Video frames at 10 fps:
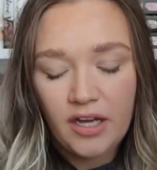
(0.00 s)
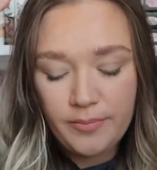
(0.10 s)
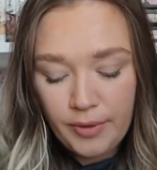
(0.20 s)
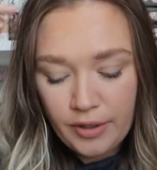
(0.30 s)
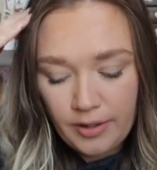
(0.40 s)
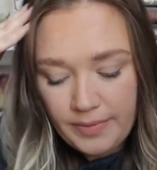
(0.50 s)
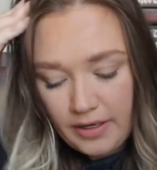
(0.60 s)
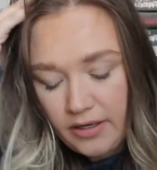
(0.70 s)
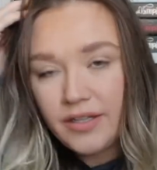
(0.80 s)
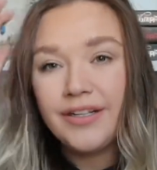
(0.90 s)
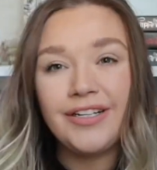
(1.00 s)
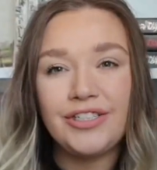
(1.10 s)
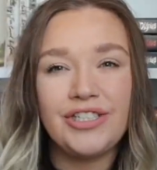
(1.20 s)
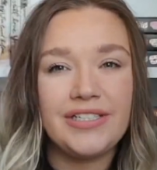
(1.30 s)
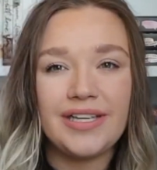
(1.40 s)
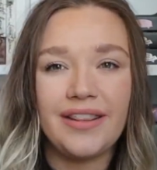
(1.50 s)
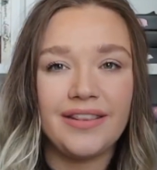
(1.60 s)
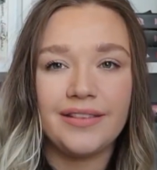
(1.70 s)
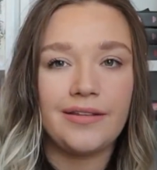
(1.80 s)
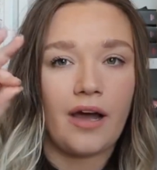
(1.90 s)
Put her up there. She's
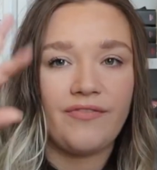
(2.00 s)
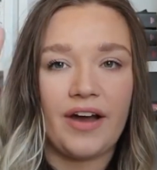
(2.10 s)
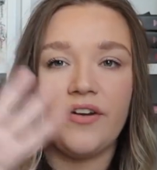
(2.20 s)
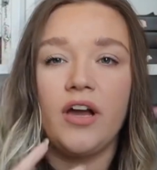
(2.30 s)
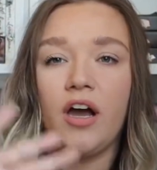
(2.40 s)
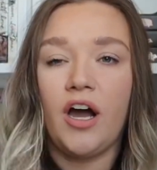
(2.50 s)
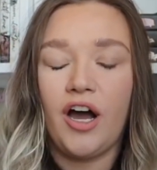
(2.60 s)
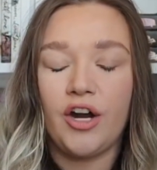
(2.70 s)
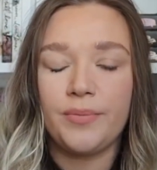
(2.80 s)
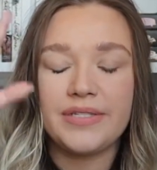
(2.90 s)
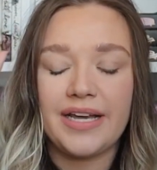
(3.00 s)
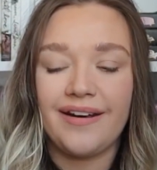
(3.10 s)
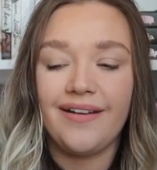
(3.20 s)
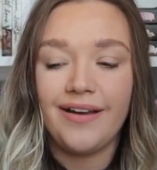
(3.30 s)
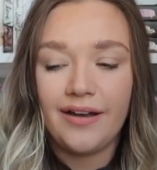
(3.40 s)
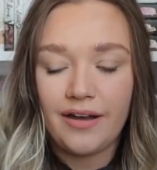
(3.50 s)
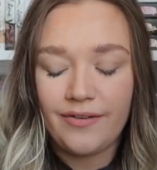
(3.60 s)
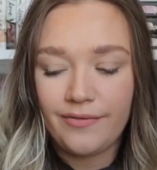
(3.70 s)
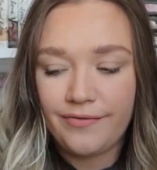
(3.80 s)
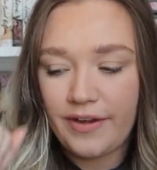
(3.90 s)
in top five, 100%
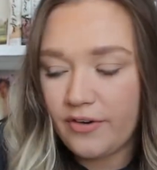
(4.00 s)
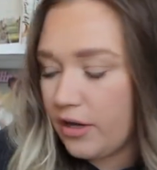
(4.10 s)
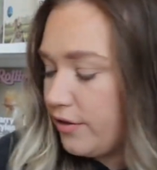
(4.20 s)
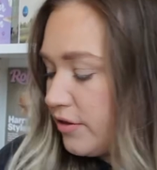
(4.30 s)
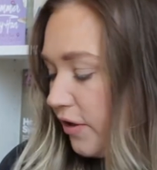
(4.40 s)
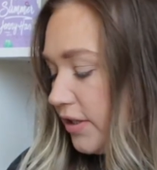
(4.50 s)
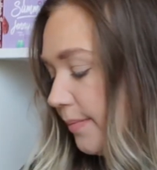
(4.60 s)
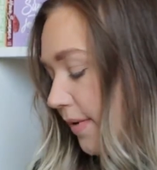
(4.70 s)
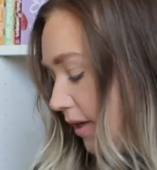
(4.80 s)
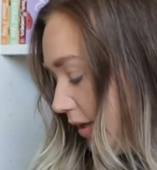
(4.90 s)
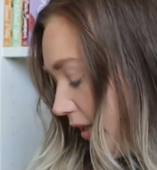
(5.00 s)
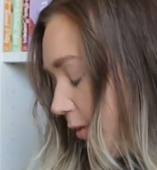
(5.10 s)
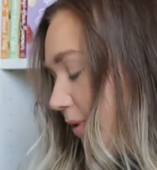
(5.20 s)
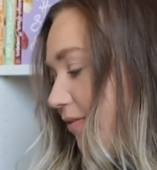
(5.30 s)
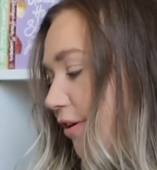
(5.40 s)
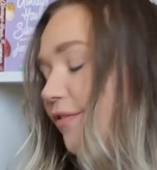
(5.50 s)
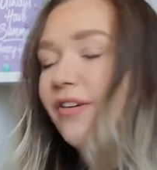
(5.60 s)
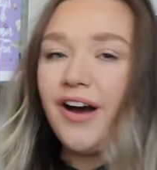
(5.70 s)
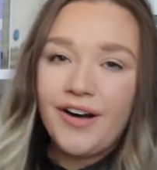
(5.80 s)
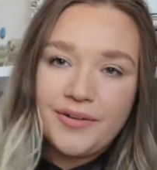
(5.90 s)
favorite authors of all time. If you have
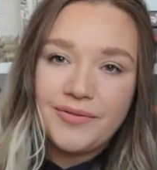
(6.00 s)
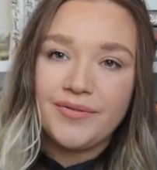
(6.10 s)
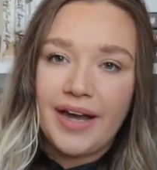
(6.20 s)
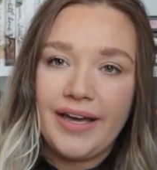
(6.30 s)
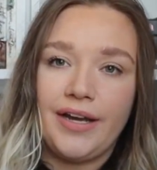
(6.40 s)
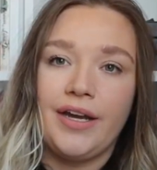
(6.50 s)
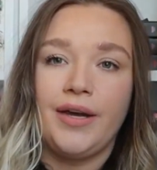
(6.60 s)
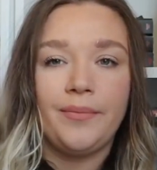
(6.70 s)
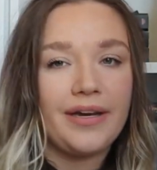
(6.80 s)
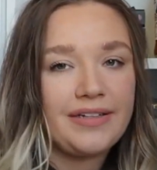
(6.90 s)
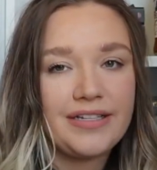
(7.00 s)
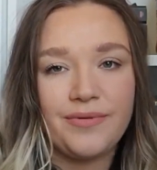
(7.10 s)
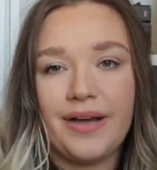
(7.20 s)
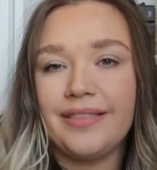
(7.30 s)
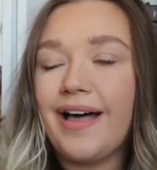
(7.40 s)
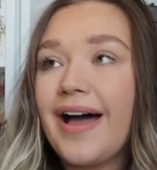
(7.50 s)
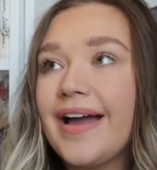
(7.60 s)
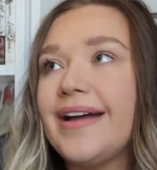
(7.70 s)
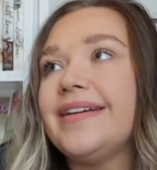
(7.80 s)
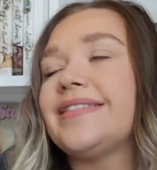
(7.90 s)
not read Black Ties and White
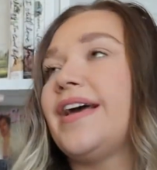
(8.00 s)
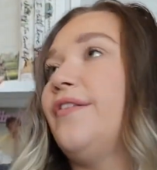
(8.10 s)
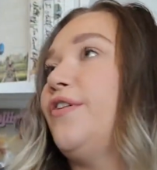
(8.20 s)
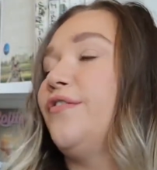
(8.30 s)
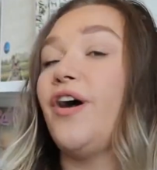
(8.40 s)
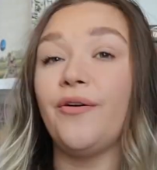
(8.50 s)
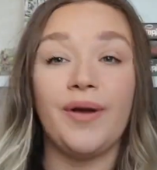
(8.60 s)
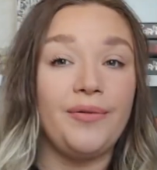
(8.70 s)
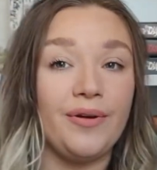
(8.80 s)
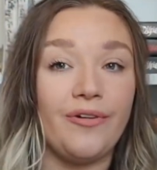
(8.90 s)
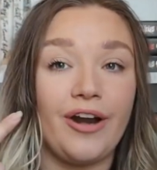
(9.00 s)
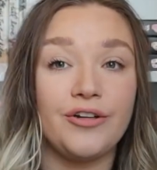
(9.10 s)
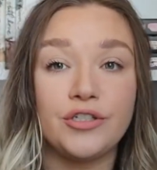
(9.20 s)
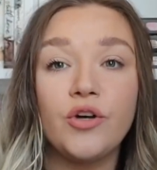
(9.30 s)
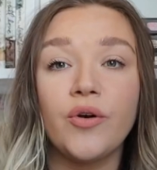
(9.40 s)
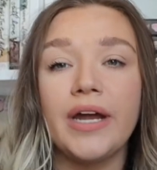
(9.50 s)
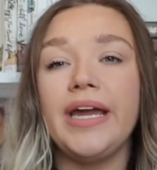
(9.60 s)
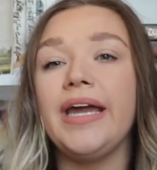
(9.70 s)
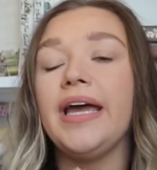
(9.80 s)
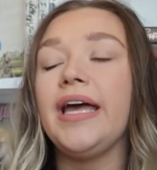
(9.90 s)
Lies, if you have not read Rewrite Our
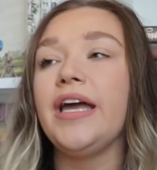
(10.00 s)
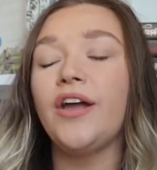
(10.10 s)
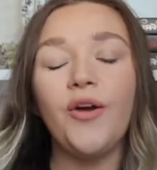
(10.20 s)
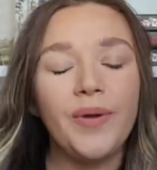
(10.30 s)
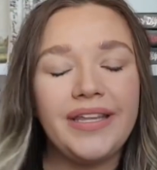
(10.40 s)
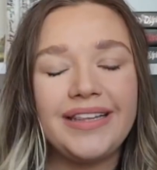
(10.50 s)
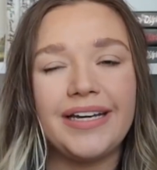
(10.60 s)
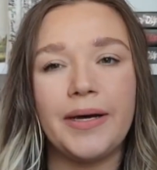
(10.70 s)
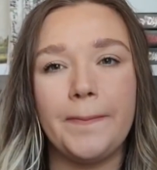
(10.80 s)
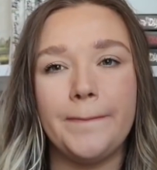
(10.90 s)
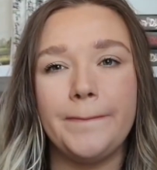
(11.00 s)
Story, go read them.